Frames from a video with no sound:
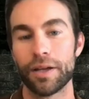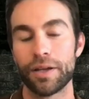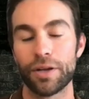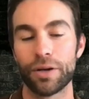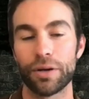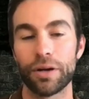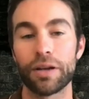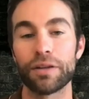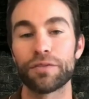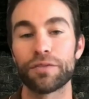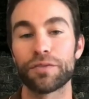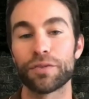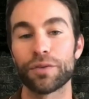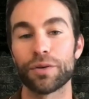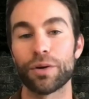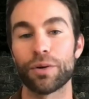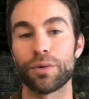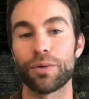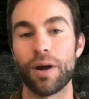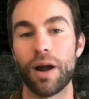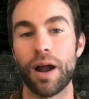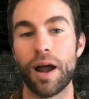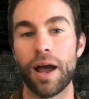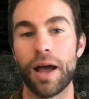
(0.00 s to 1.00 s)
you're in for
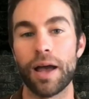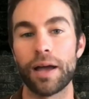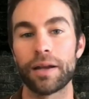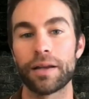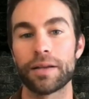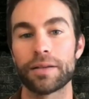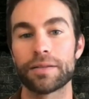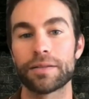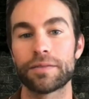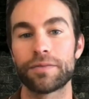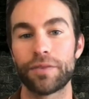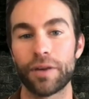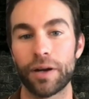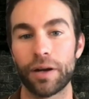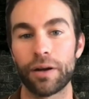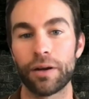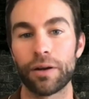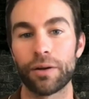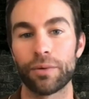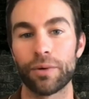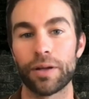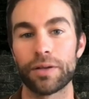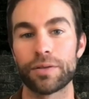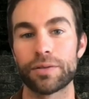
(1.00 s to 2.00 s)
a ride. It's
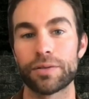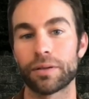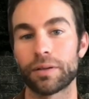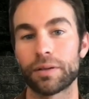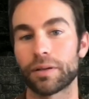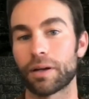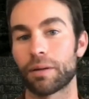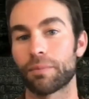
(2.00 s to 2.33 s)
very original